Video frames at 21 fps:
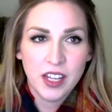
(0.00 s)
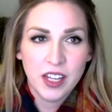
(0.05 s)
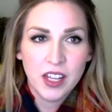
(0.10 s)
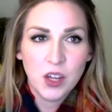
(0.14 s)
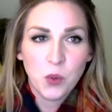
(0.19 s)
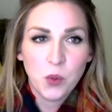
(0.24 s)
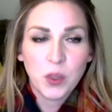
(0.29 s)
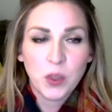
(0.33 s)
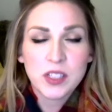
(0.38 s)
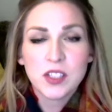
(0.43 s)

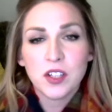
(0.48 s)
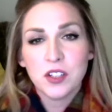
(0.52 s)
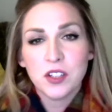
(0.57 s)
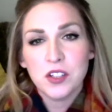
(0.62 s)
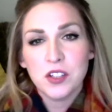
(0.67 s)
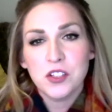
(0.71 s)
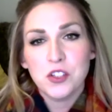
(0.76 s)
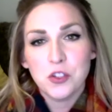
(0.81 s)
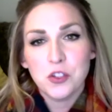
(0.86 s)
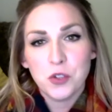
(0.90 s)
what's good
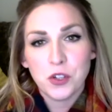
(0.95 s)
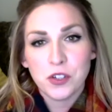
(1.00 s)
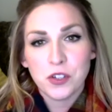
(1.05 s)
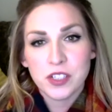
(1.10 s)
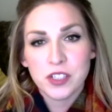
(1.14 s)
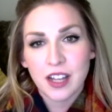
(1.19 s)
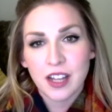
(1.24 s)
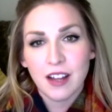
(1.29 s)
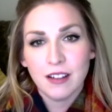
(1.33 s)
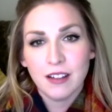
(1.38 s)
to do
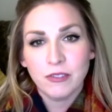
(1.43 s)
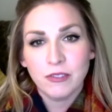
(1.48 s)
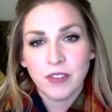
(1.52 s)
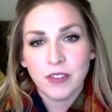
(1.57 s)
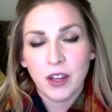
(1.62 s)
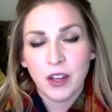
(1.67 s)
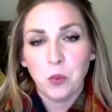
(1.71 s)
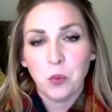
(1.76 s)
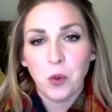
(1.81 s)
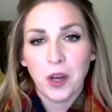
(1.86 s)
yourself
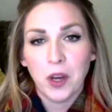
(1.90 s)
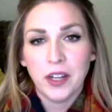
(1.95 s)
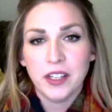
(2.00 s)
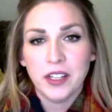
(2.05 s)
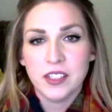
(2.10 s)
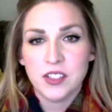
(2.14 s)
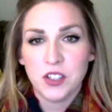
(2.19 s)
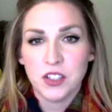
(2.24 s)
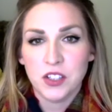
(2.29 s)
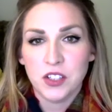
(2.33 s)
and what
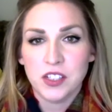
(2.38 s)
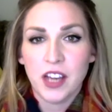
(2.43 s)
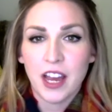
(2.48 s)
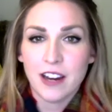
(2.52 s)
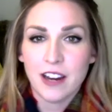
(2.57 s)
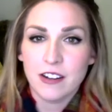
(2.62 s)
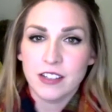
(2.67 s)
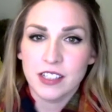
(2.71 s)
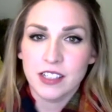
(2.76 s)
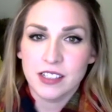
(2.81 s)
is good to
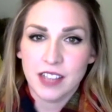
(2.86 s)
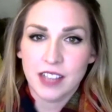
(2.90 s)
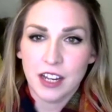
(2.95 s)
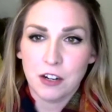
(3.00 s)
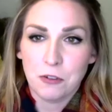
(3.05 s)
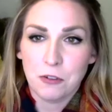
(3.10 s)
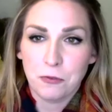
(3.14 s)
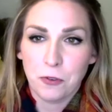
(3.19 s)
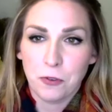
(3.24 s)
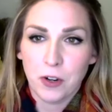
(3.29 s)
hire a
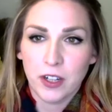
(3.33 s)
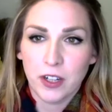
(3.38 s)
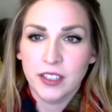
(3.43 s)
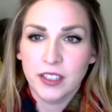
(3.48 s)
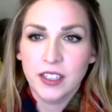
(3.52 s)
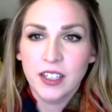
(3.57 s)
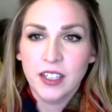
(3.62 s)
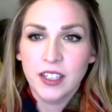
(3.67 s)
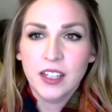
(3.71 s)
designer for.